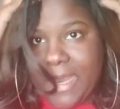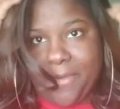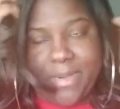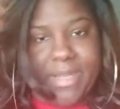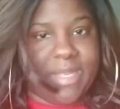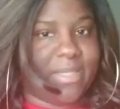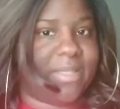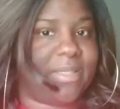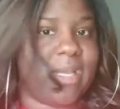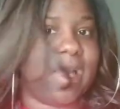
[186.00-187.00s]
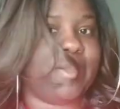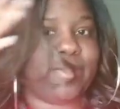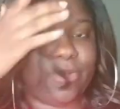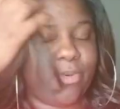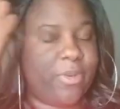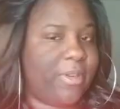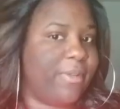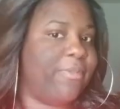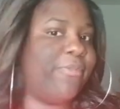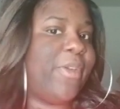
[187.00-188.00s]
Everything just kind of sort
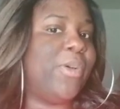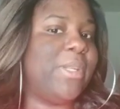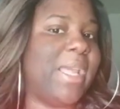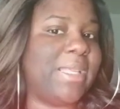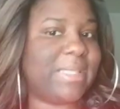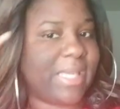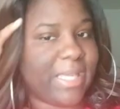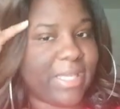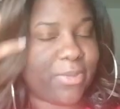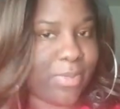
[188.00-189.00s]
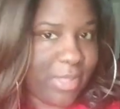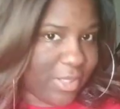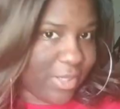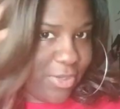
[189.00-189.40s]
of felt as is with the